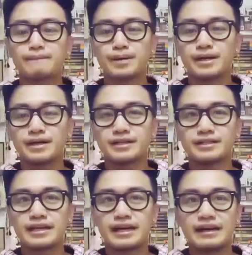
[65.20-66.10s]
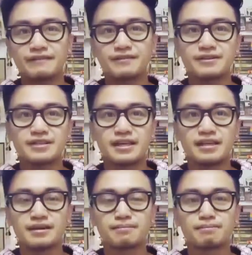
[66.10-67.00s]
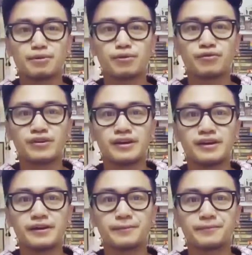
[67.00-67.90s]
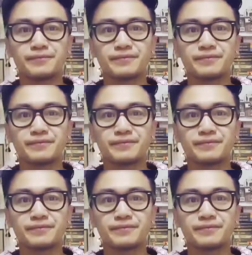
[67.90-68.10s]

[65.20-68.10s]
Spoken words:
But after seeing the movie,